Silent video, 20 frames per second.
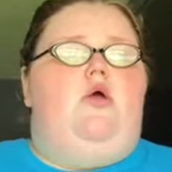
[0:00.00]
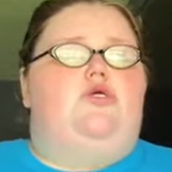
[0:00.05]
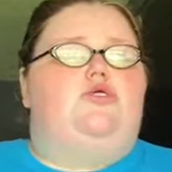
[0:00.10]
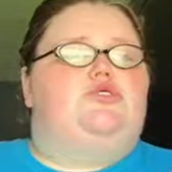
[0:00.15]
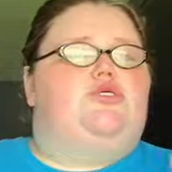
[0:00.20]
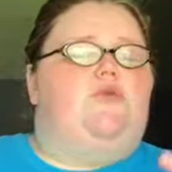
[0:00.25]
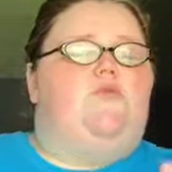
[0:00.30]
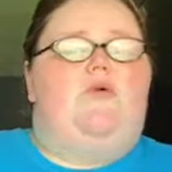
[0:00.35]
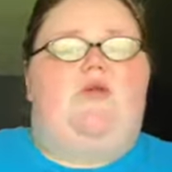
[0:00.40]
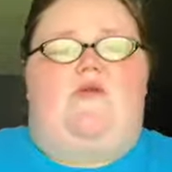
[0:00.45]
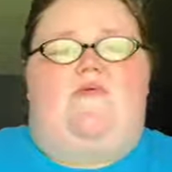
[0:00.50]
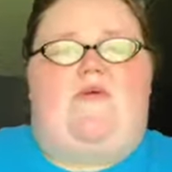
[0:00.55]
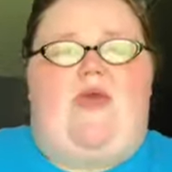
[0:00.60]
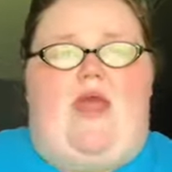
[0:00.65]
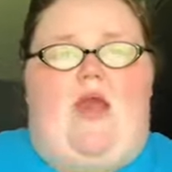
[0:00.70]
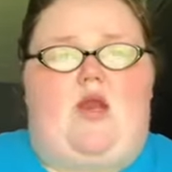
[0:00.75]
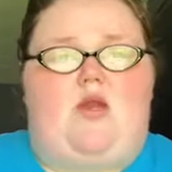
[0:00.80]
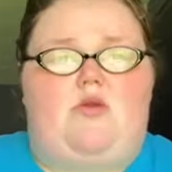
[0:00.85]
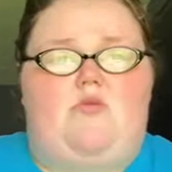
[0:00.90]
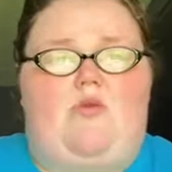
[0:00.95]
She wouldn't have
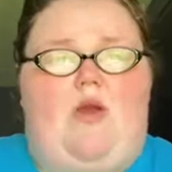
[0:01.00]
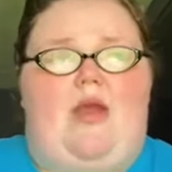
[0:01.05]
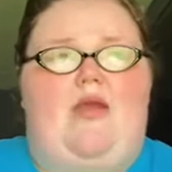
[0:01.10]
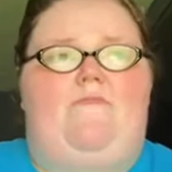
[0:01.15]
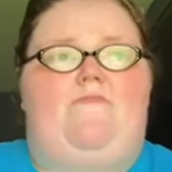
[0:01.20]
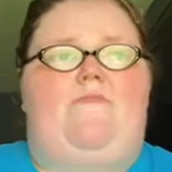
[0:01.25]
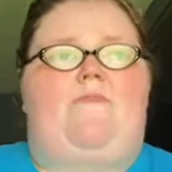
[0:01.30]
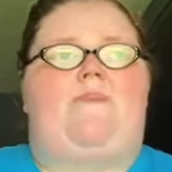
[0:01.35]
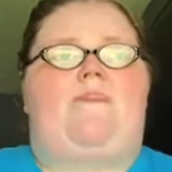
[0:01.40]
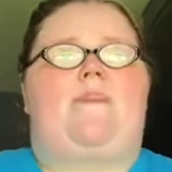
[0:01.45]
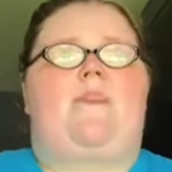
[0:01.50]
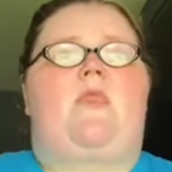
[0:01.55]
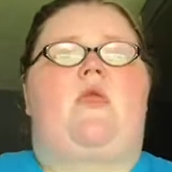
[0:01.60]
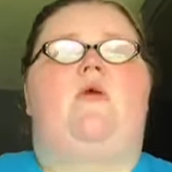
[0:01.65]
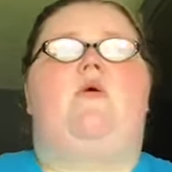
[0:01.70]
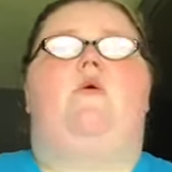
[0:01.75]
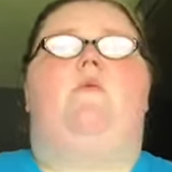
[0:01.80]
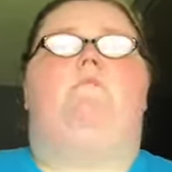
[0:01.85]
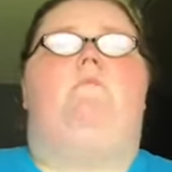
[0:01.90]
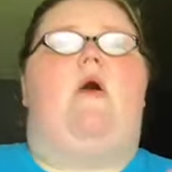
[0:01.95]
cared, right?
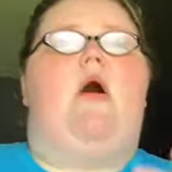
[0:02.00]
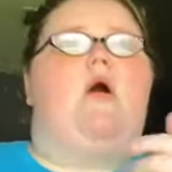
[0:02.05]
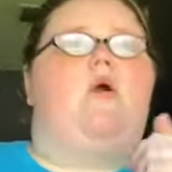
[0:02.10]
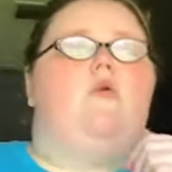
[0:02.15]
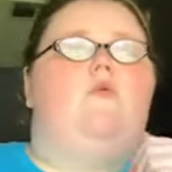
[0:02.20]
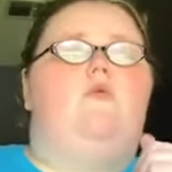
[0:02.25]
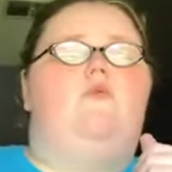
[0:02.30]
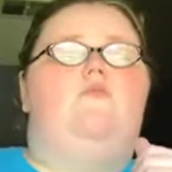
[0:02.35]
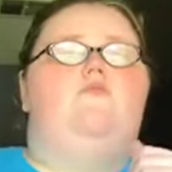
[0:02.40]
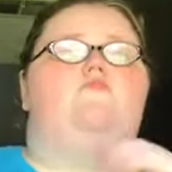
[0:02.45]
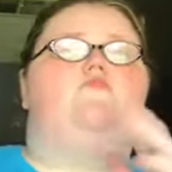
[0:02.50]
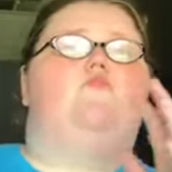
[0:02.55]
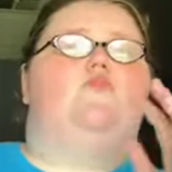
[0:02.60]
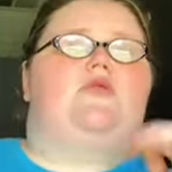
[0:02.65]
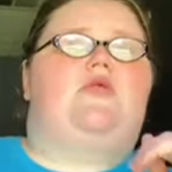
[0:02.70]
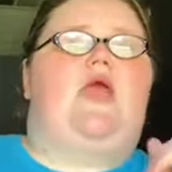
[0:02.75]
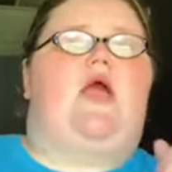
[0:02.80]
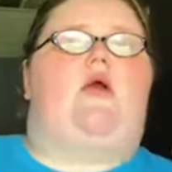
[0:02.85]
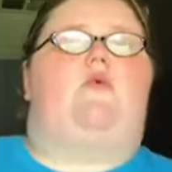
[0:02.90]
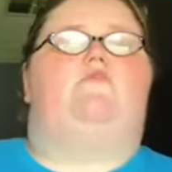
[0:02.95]
My uncle
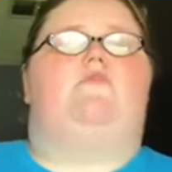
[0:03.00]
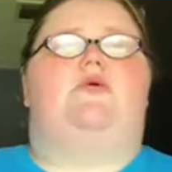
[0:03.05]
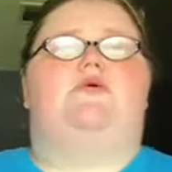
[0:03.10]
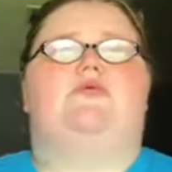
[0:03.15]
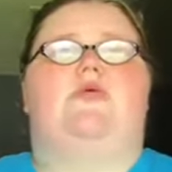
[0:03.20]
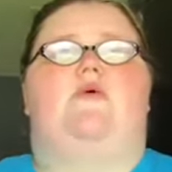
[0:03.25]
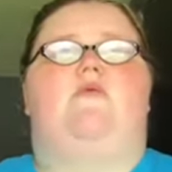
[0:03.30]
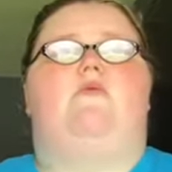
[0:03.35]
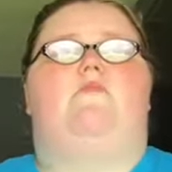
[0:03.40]
would care. My